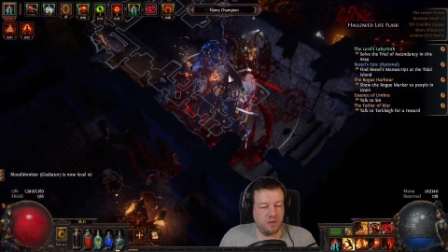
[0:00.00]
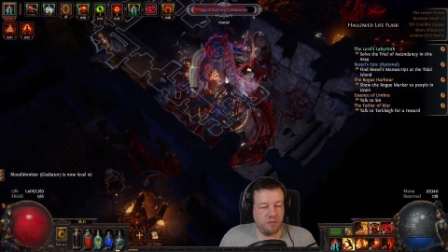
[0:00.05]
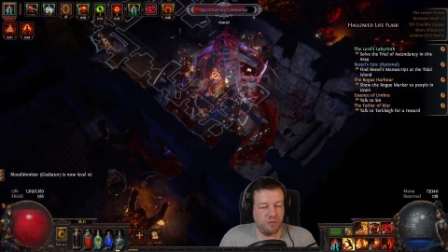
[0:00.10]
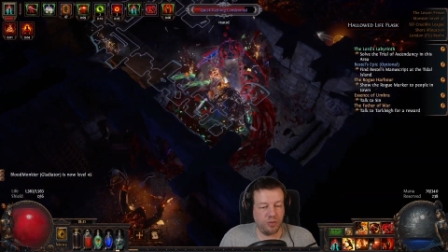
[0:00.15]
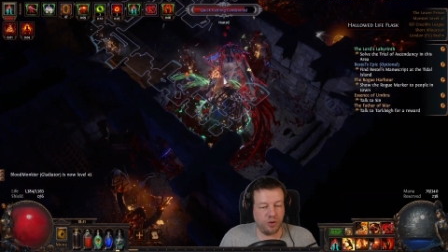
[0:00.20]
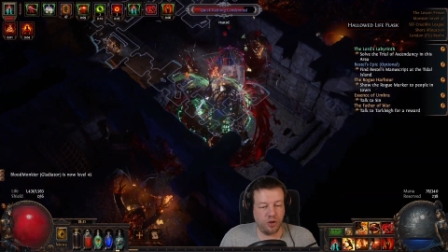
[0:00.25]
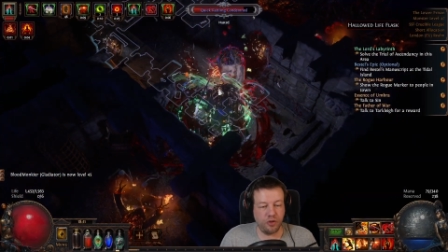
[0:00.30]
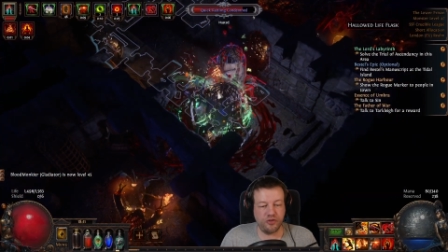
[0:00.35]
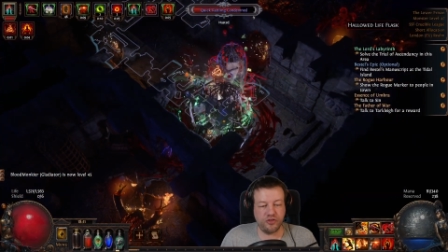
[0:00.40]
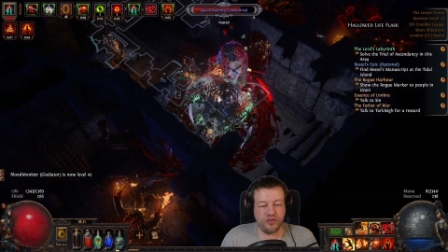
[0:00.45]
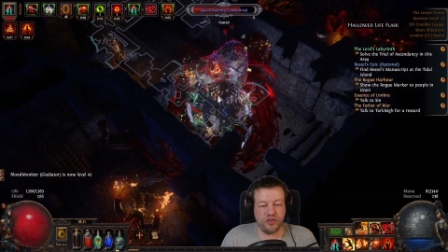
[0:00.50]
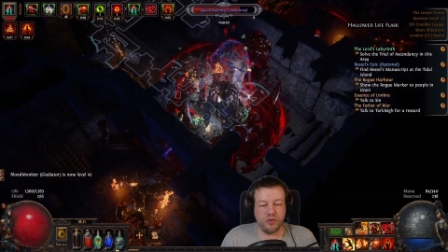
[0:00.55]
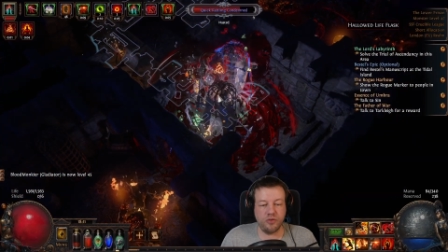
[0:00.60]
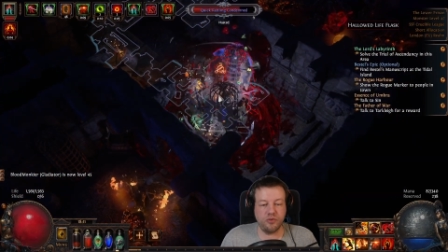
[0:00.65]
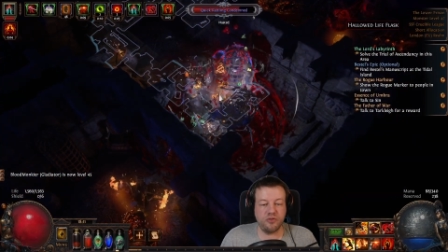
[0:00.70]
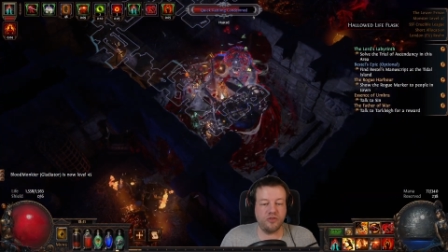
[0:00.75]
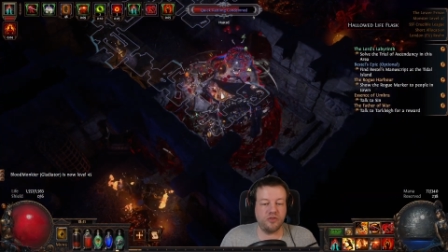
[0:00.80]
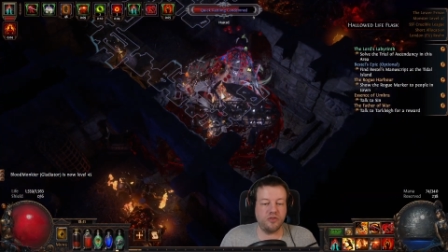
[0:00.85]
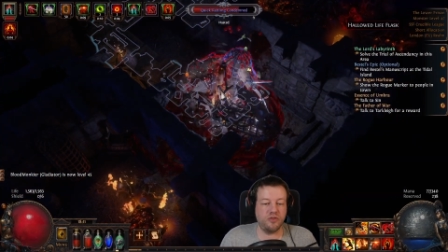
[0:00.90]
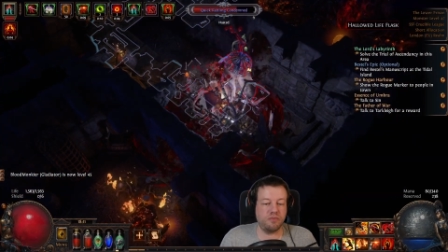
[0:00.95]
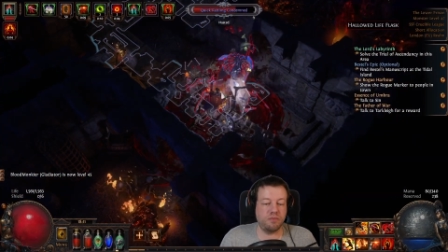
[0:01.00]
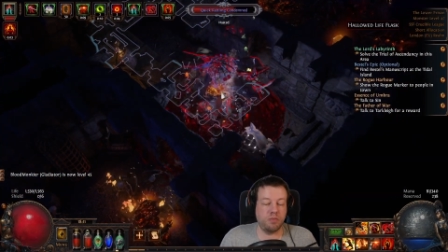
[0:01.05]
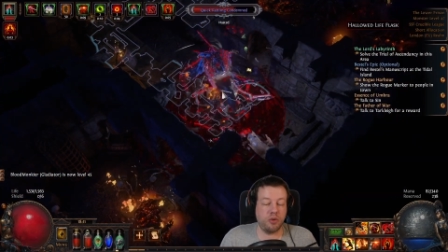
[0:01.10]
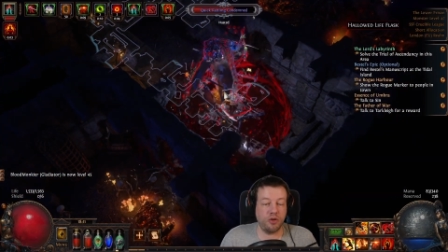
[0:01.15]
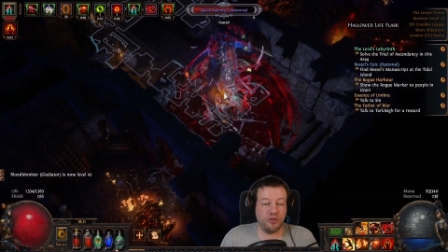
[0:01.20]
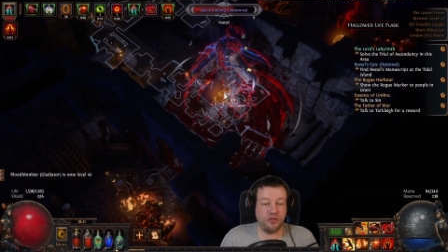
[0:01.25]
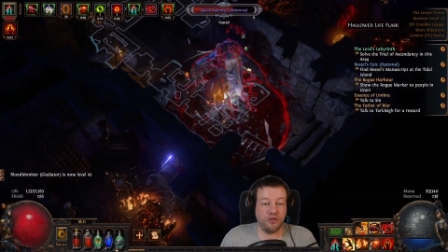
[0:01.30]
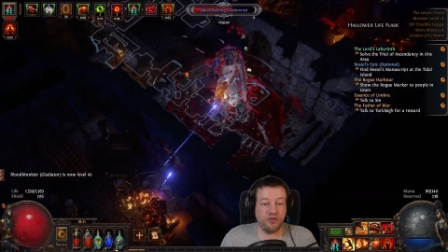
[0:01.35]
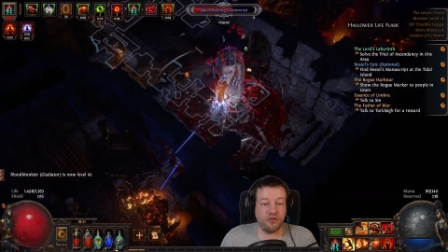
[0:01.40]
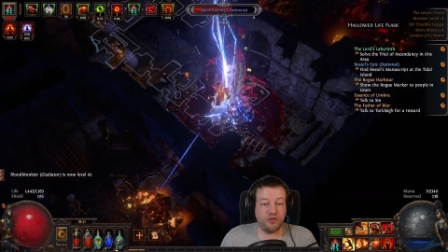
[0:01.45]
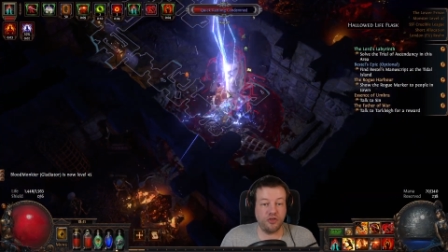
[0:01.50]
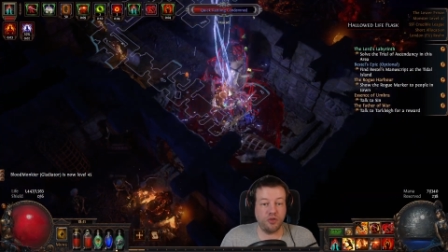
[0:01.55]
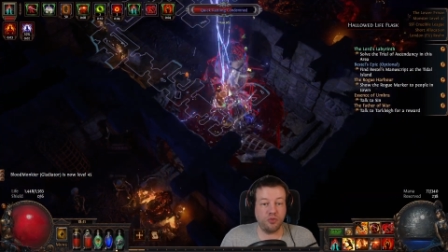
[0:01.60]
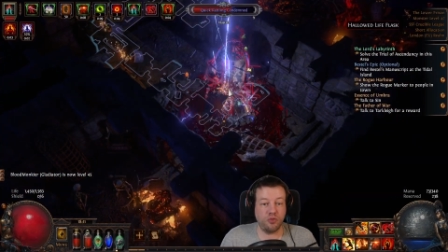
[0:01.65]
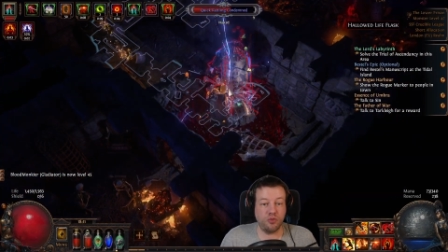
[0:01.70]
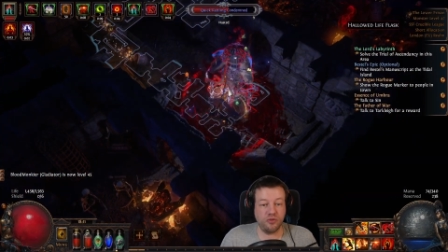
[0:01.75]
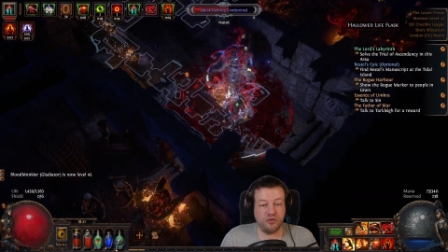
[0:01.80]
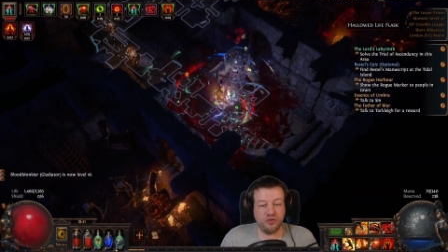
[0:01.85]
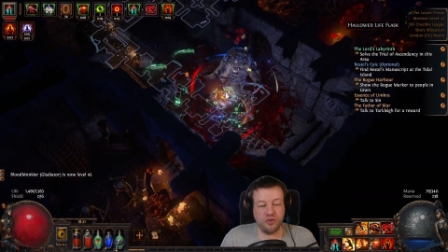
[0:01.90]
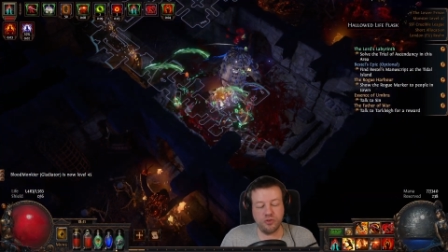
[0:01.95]
Plus
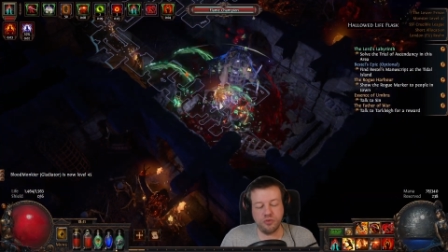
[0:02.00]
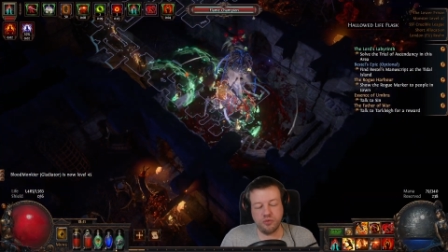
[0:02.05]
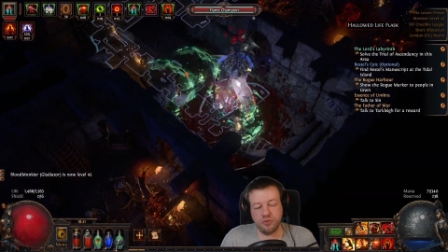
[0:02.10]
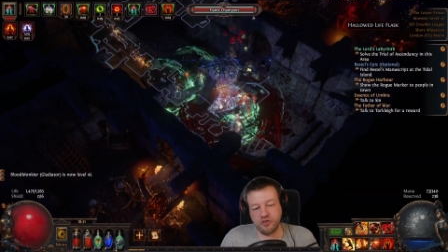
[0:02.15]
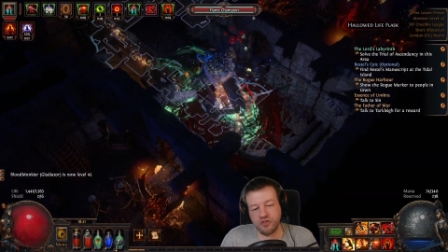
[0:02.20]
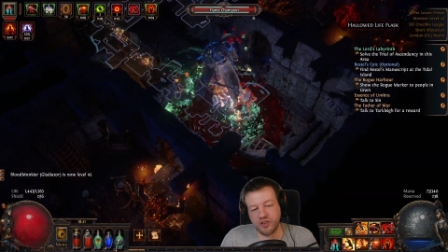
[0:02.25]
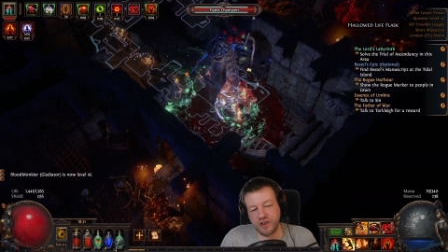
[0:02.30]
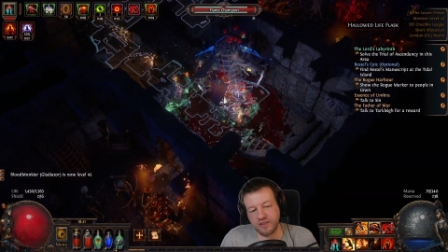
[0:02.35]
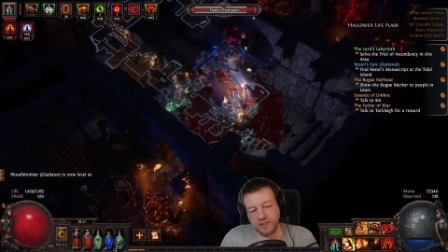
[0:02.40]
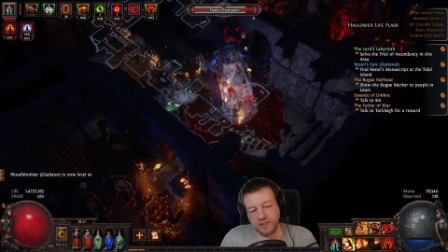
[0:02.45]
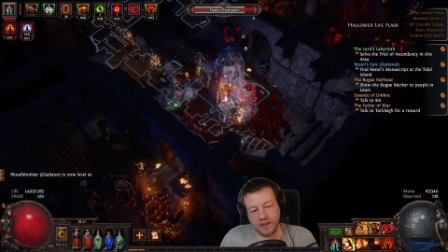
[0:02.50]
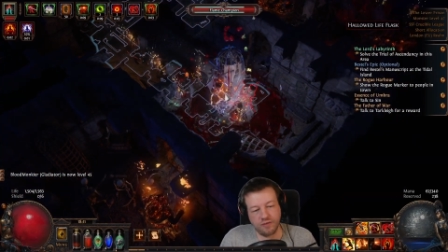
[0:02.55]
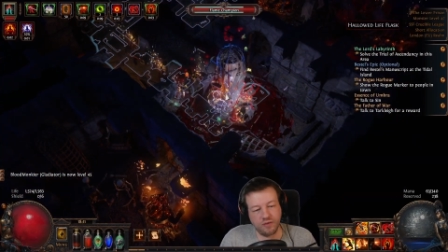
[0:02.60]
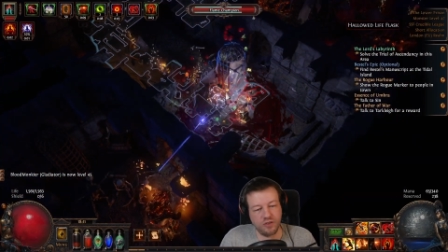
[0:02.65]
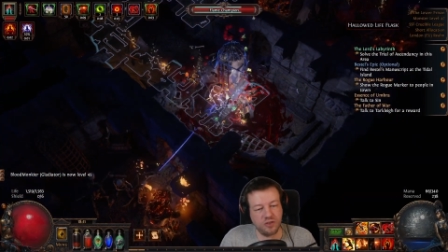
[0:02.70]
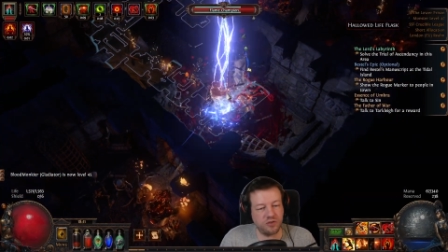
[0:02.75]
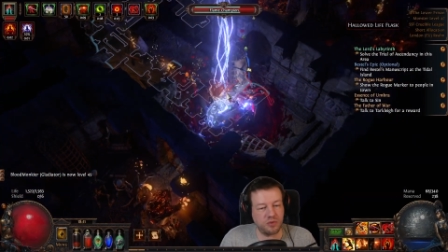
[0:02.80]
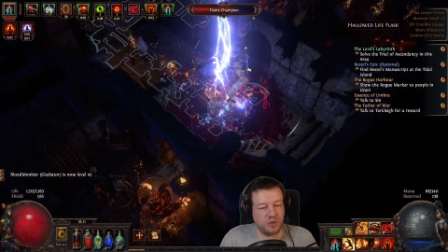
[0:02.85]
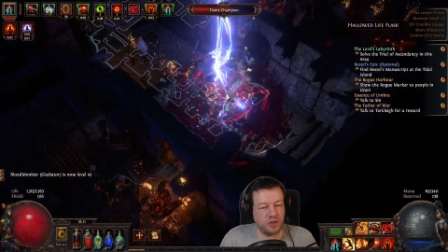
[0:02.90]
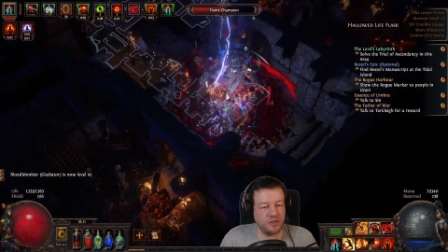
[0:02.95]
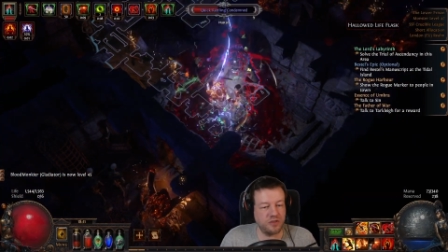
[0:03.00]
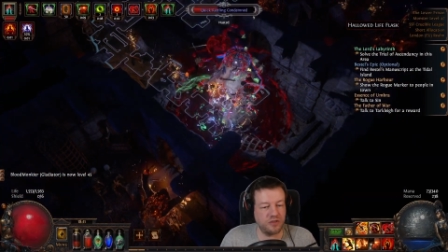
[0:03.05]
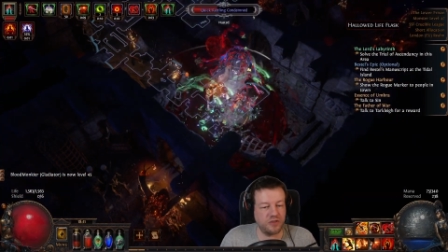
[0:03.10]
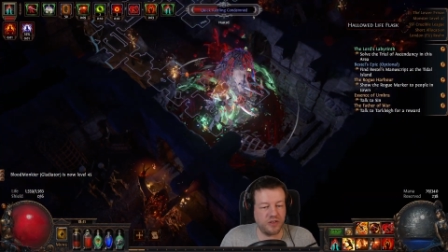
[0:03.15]
2 to chest level as well, so